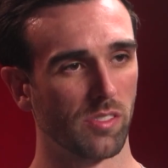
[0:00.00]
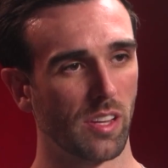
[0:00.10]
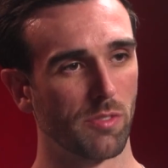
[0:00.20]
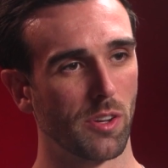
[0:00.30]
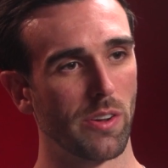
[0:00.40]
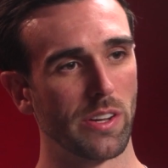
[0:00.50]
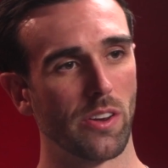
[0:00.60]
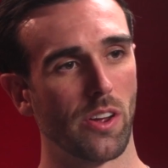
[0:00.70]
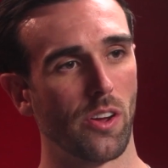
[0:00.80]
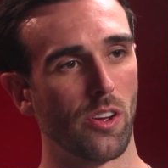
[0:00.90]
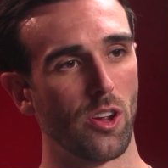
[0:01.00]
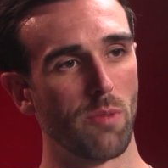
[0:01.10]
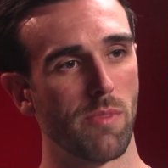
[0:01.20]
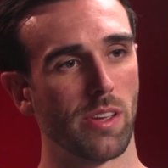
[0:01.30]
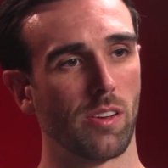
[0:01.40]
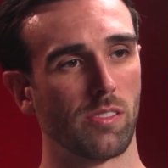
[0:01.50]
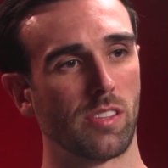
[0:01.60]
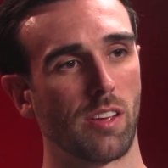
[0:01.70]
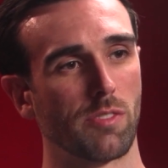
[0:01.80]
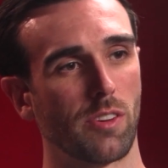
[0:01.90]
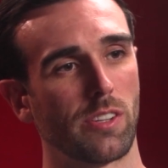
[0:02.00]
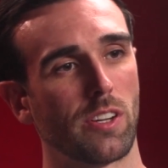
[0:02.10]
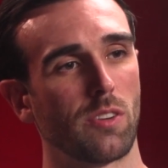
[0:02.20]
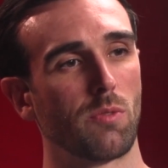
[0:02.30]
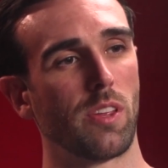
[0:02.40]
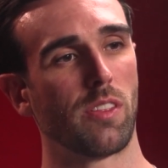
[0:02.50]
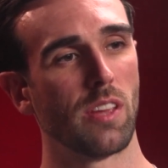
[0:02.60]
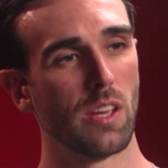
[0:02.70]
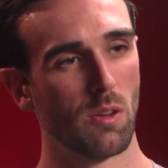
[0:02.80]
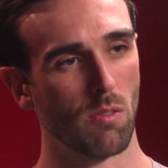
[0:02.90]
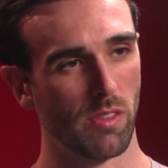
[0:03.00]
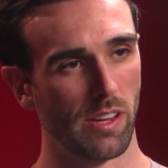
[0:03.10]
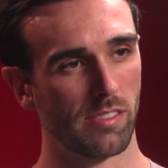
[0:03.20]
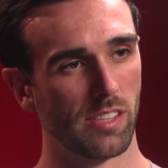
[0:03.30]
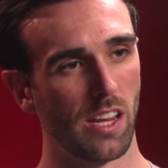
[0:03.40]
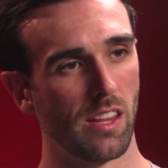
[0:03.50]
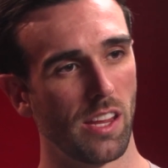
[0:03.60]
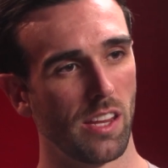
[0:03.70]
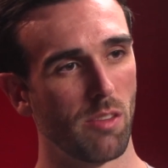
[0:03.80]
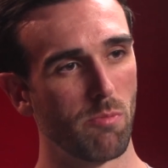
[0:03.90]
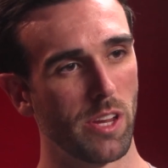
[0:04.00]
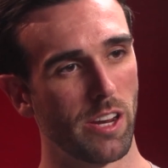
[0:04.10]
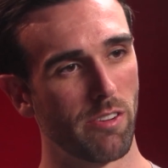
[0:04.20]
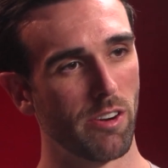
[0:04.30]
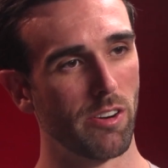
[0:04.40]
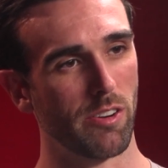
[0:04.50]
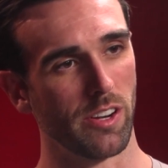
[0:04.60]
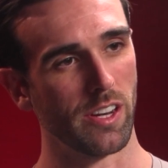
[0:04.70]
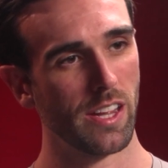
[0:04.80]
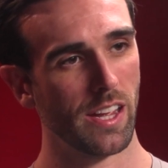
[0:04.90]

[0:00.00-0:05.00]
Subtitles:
stuff going on at home. They've got stuff going on with what they see in the mirror, and